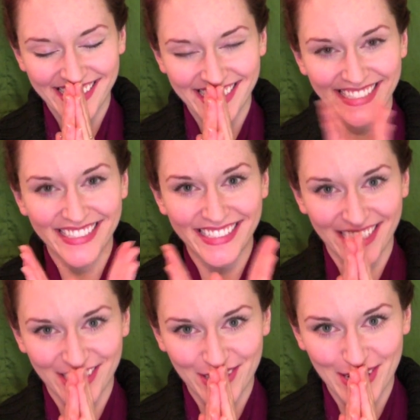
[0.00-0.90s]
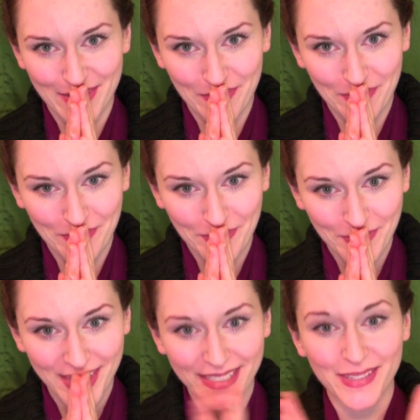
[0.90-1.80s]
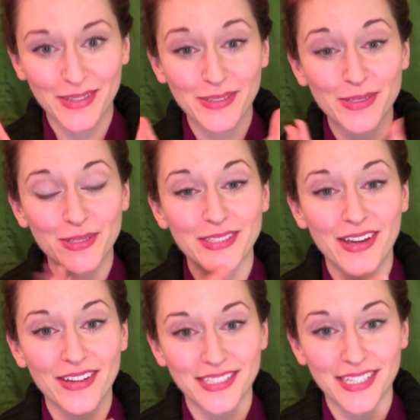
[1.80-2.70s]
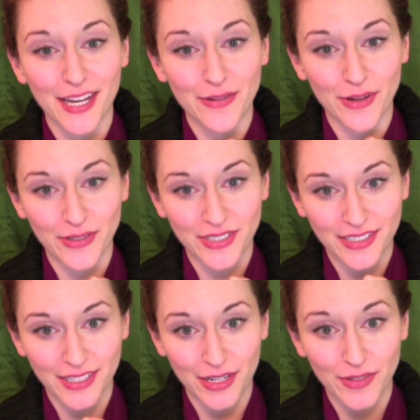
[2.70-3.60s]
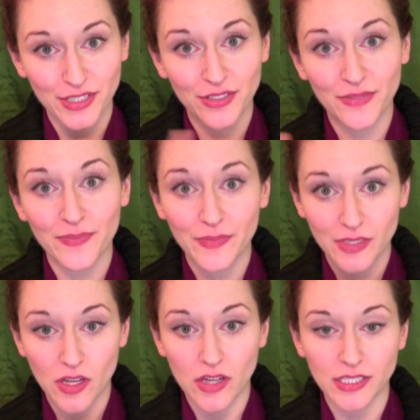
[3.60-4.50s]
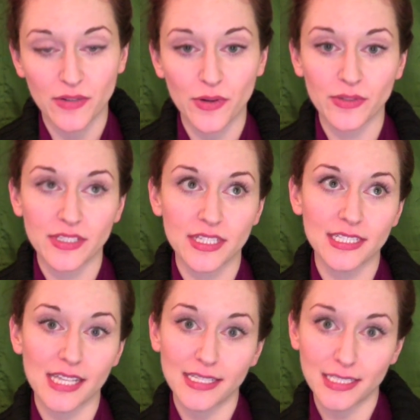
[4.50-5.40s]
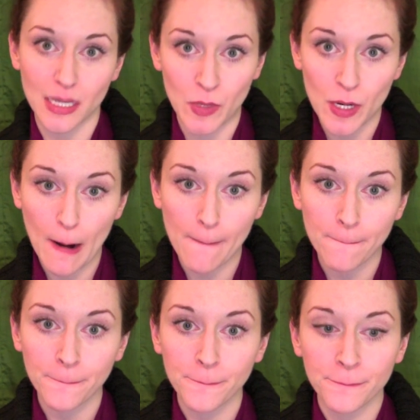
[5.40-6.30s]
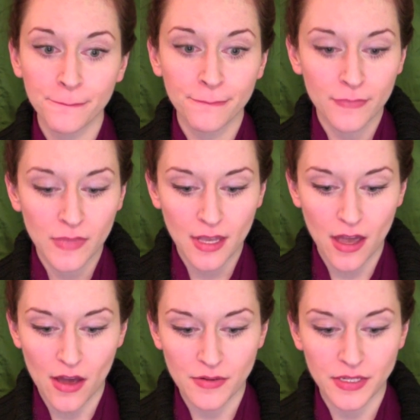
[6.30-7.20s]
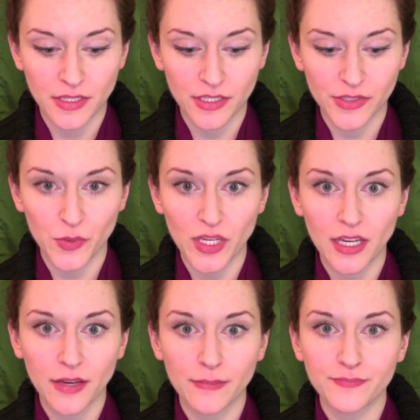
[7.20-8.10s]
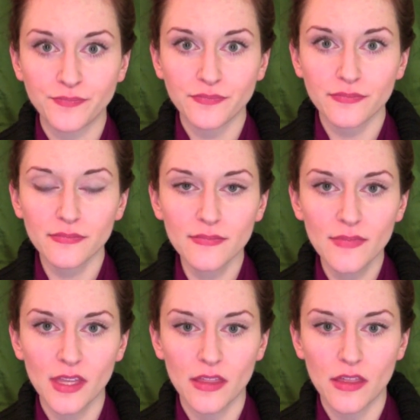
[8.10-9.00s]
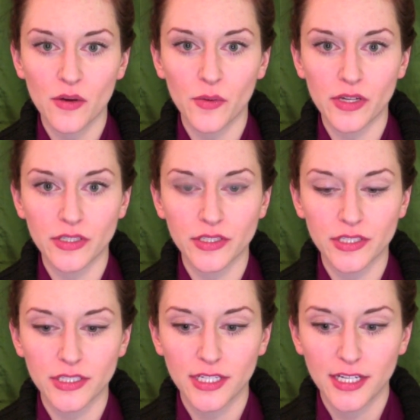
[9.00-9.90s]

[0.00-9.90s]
This is such a trip. So those are two songs that I wrote, the original songs I wrote this last summer, in this week. That was